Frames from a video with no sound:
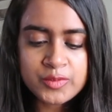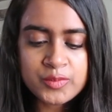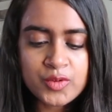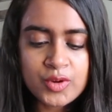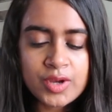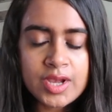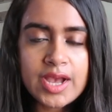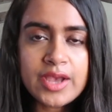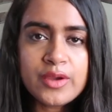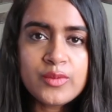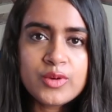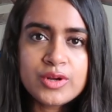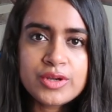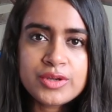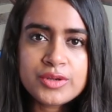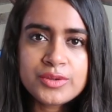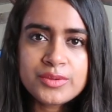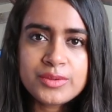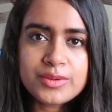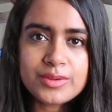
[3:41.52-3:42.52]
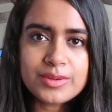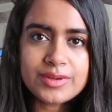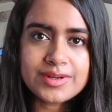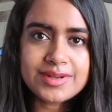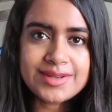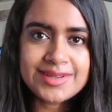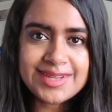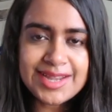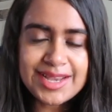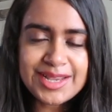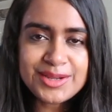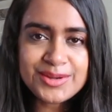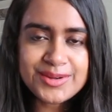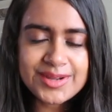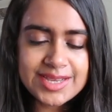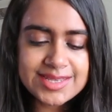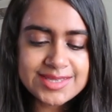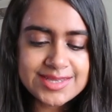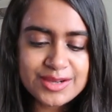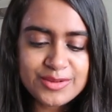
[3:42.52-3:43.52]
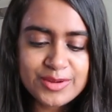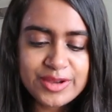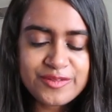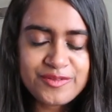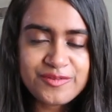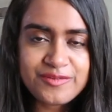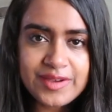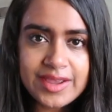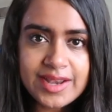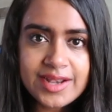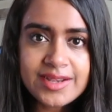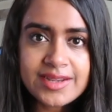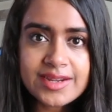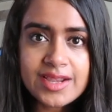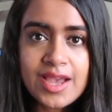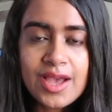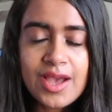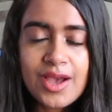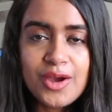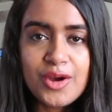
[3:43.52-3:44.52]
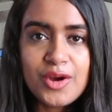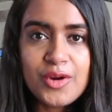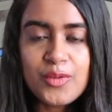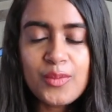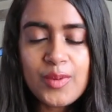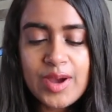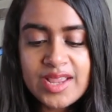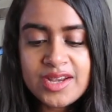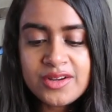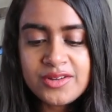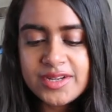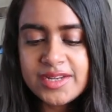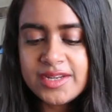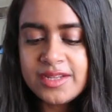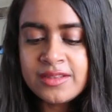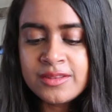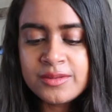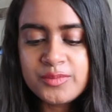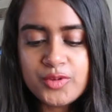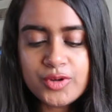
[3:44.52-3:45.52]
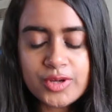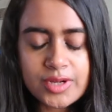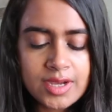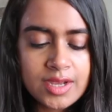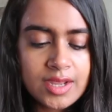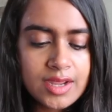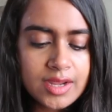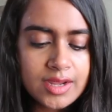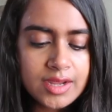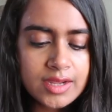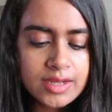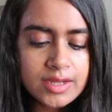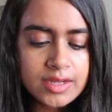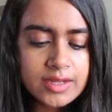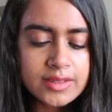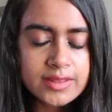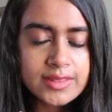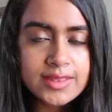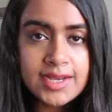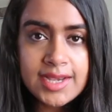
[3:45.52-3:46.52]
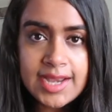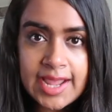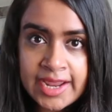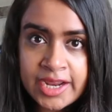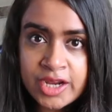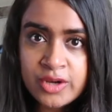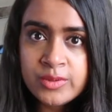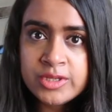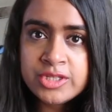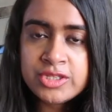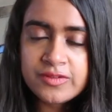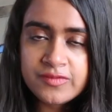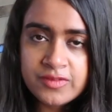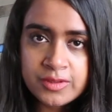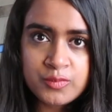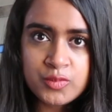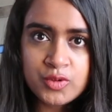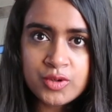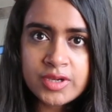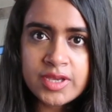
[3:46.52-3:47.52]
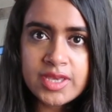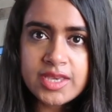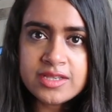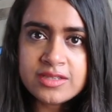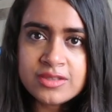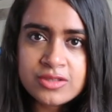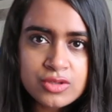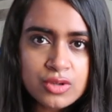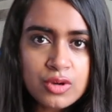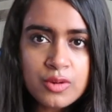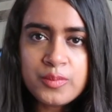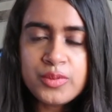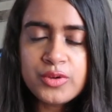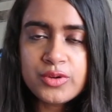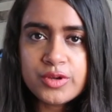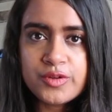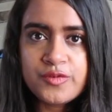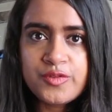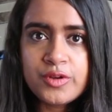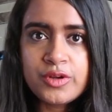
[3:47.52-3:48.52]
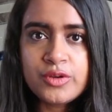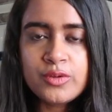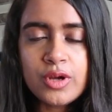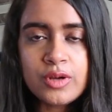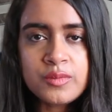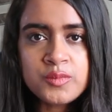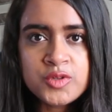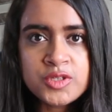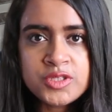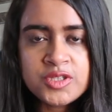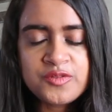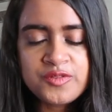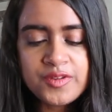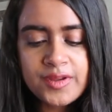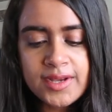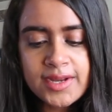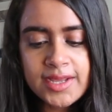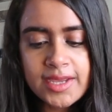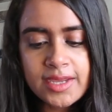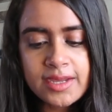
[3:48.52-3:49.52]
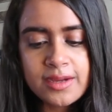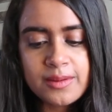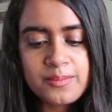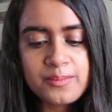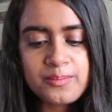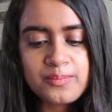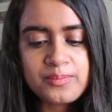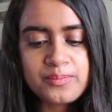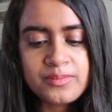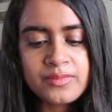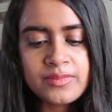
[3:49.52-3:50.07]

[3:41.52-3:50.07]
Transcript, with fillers: from the book, I want to tell you guys how I felt while reading the book the language of the book is so beautiful you almost feel like